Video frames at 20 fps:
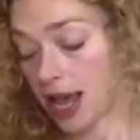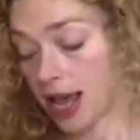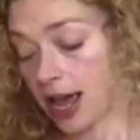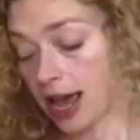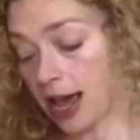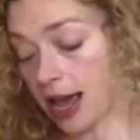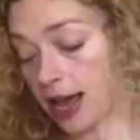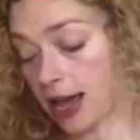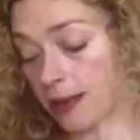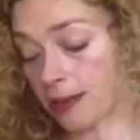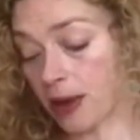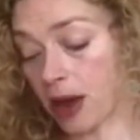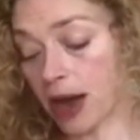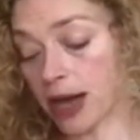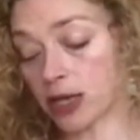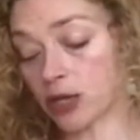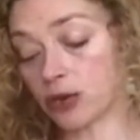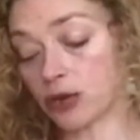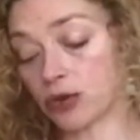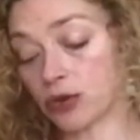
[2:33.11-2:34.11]
I
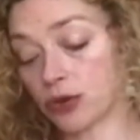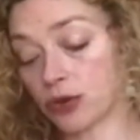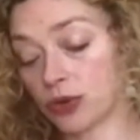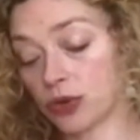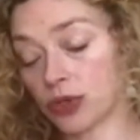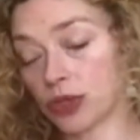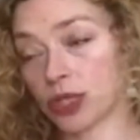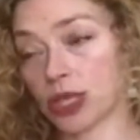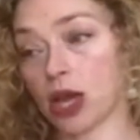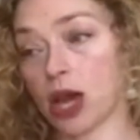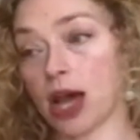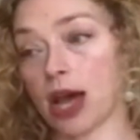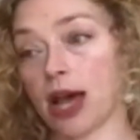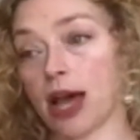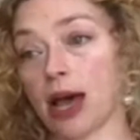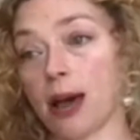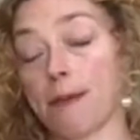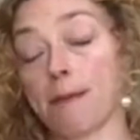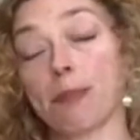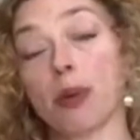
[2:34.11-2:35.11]
use
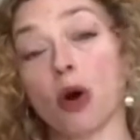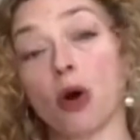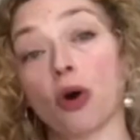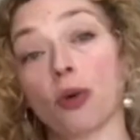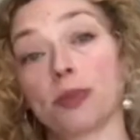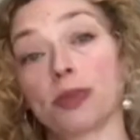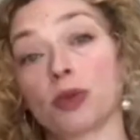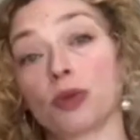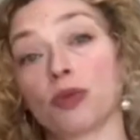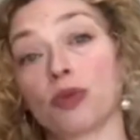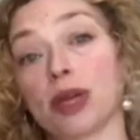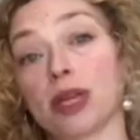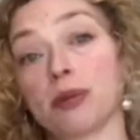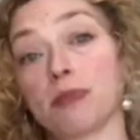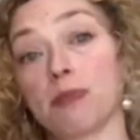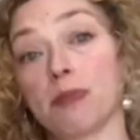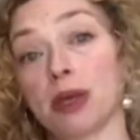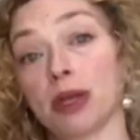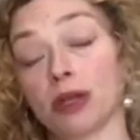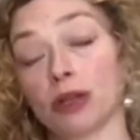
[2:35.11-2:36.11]
Bob's Red
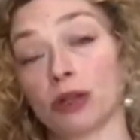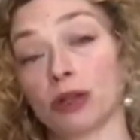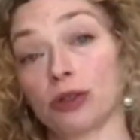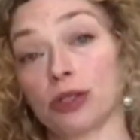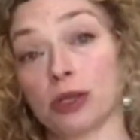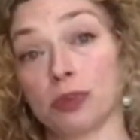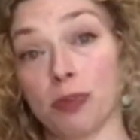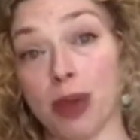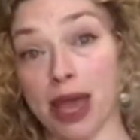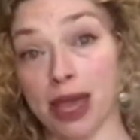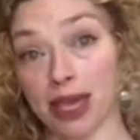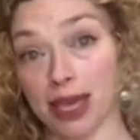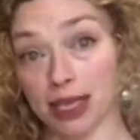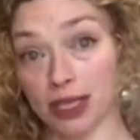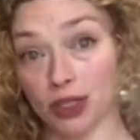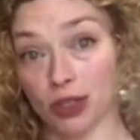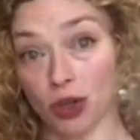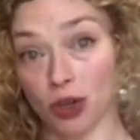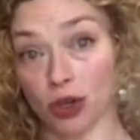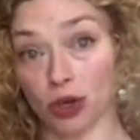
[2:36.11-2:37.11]
Mill's baking
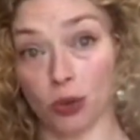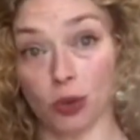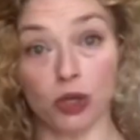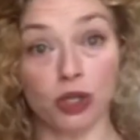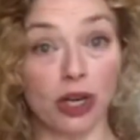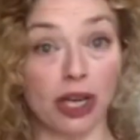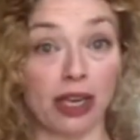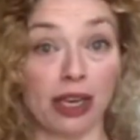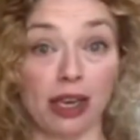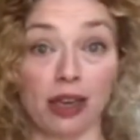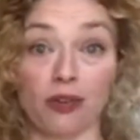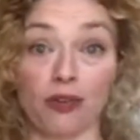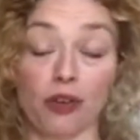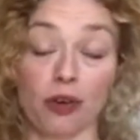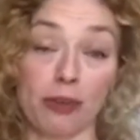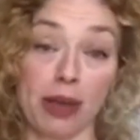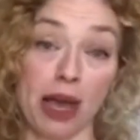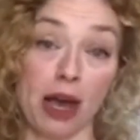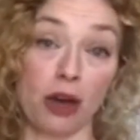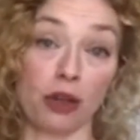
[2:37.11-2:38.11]
soda, which I get from
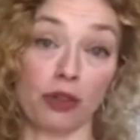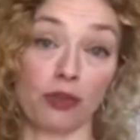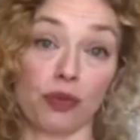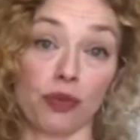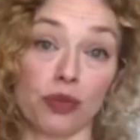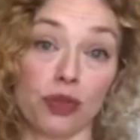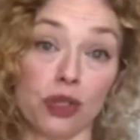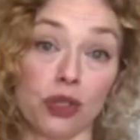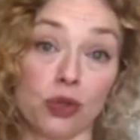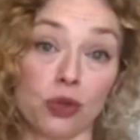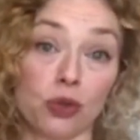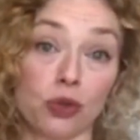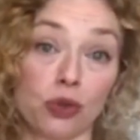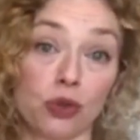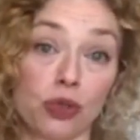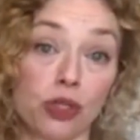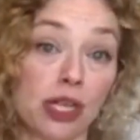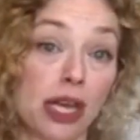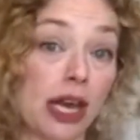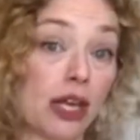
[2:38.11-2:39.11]
a health food store,
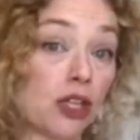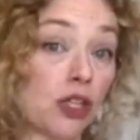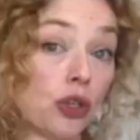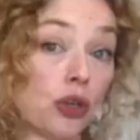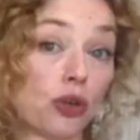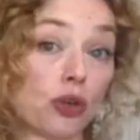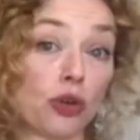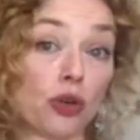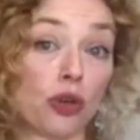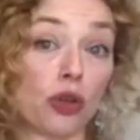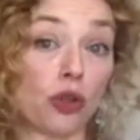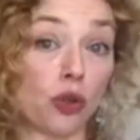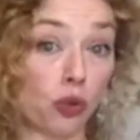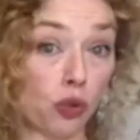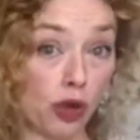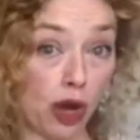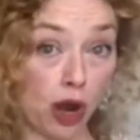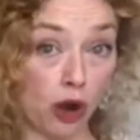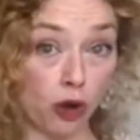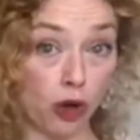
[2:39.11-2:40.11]
Down to Earth or
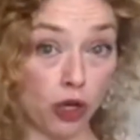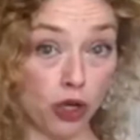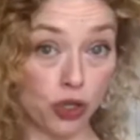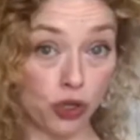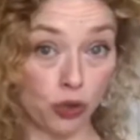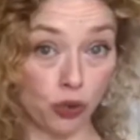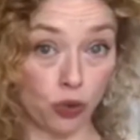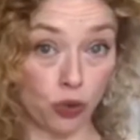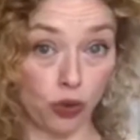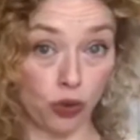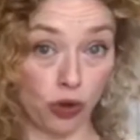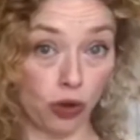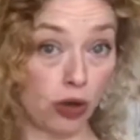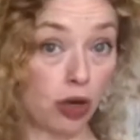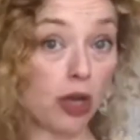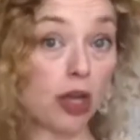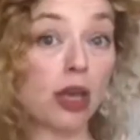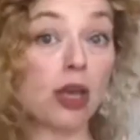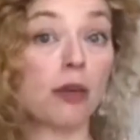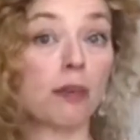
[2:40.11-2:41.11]
Nourish, or
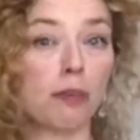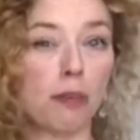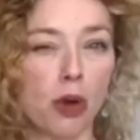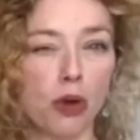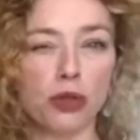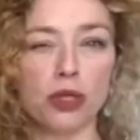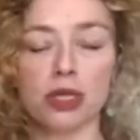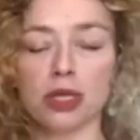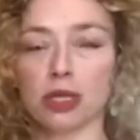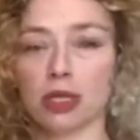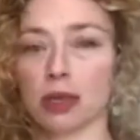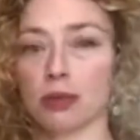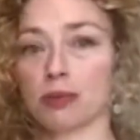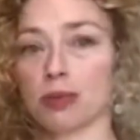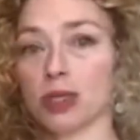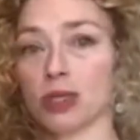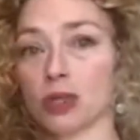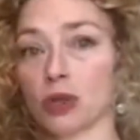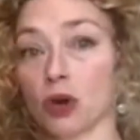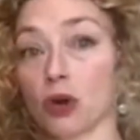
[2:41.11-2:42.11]
most of them
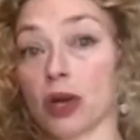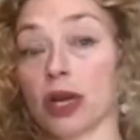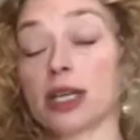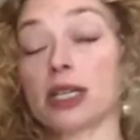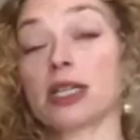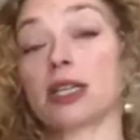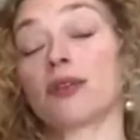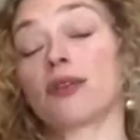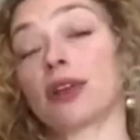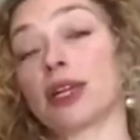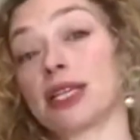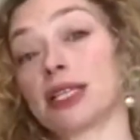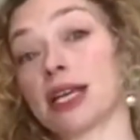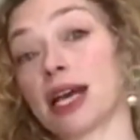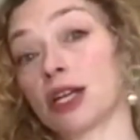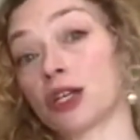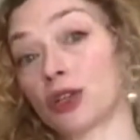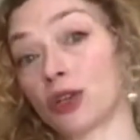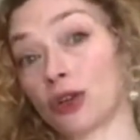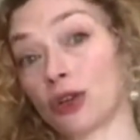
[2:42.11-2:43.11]
stock it. Definitely Down
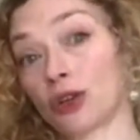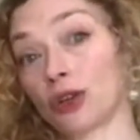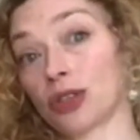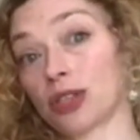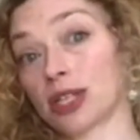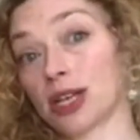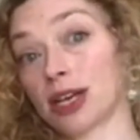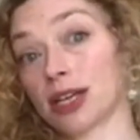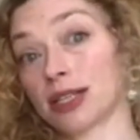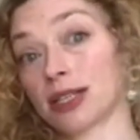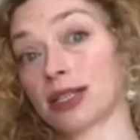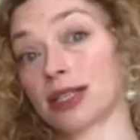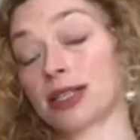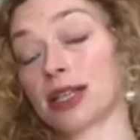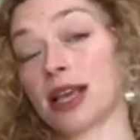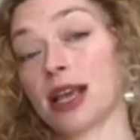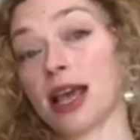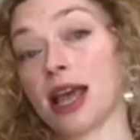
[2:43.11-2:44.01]
to Earth does.